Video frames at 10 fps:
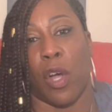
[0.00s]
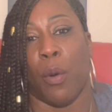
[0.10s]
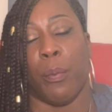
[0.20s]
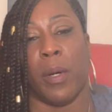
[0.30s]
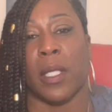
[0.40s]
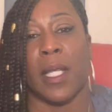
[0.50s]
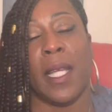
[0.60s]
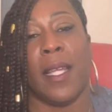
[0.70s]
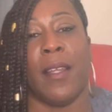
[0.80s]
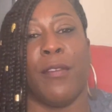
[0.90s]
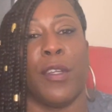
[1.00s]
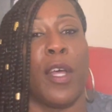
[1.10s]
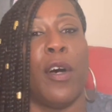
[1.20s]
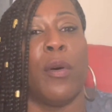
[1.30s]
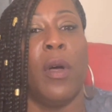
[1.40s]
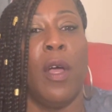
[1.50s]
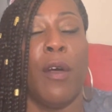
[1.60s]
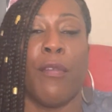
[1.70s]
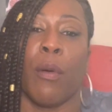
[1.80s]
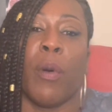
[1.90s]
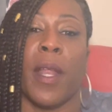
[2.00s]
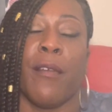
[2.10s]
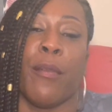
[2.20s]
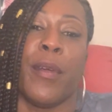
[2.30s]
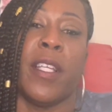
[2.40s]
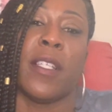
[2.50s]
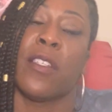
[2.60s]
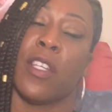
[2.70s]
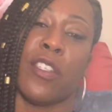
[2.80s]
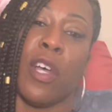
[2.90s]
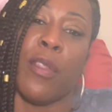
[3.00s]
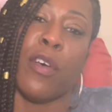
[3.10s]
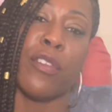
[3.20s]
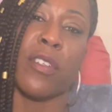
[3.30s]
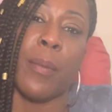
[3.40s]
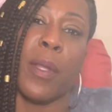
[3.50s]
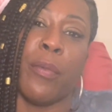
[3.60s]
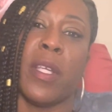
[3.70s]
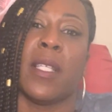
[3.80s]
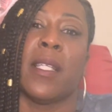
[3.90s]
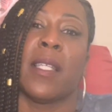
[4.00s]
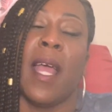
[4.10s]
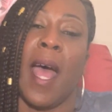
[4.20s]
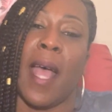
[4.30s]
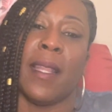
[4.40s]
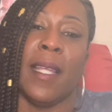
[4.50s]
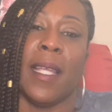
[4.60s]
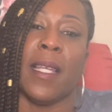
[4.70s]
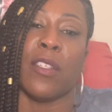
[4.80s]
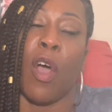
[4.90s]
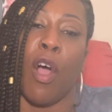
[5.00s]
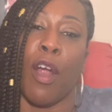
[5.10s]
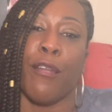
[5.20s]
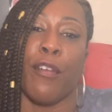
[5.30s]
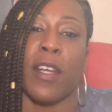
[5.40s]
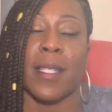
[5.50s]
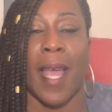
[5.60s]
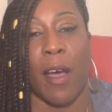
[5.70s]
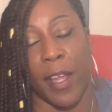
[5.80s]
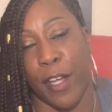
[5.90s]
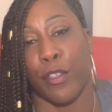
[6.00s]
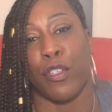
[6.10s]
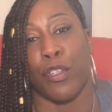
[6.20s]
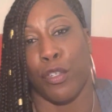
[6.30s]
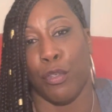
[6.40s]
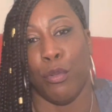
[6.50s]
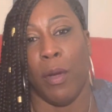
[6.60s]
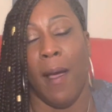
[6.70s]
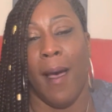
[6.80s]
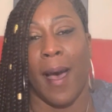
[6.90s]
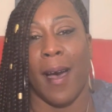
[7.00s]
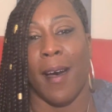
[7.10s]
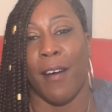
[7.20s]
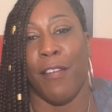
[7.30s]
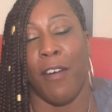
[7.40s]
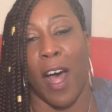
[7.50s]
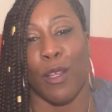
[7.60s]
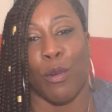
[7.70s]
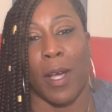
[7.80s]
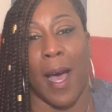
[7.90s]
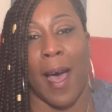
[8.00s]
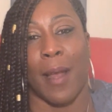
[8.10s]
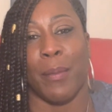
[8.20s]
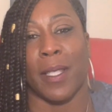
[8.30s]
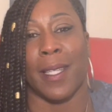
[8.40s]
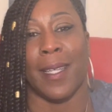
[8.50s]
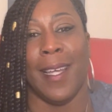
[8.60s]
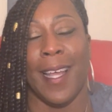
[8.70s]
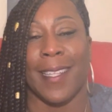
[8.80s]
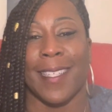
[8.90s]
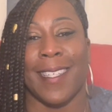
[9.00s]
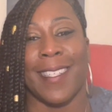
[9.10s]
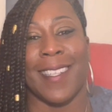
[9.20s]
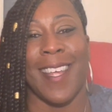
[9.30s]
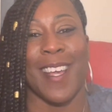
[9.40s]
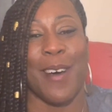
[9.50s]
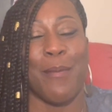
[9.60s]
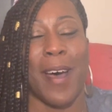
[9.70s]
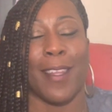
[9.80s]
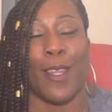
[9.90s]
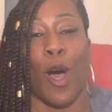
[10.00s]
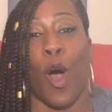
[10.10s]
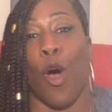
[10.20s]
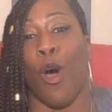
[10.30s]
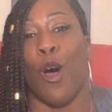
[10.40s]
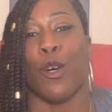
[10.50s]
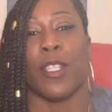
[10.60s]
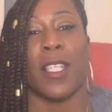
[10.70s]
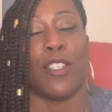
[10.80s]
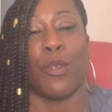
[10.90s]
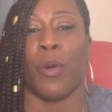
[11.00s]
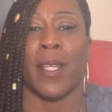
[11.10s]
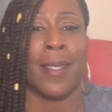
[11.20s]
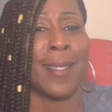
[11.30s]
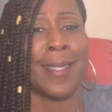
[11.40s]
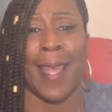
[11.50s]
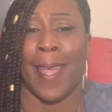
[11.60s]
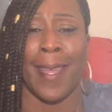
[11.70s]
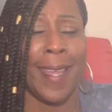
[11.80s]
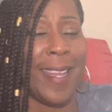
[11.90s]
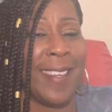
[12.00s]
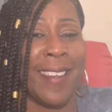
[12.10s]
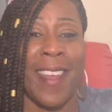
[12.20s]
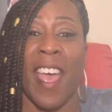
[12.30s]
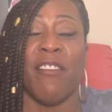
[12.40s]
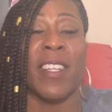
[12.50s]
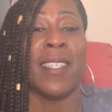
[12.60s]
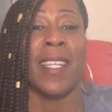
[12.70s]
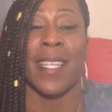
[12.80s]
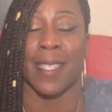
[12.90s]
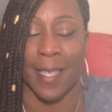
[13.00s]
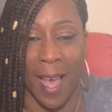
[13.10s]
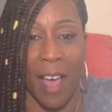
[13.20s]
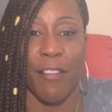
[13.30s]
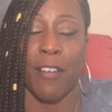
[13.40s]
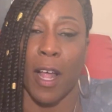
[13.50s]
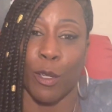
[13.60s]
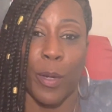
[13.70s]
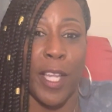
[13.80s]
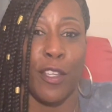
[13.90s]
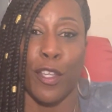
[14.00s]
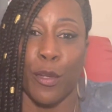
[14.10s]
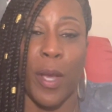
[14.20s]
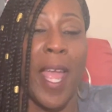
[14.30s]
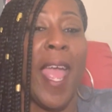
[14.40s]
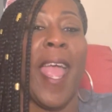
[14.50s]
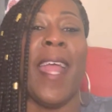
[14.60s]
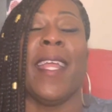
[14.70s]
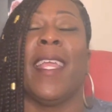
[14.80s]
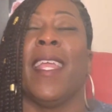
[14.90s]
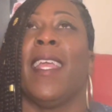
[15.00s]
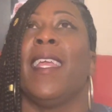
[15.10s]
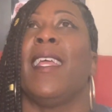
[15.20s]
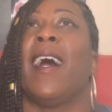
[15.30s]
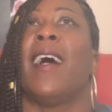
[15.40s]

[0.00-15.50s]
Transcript: believe, for whatever reason. And so those are some of the reasons I think it is hard for us out here to follow God. But the good thing about the whole situation is that he never is not following you, and he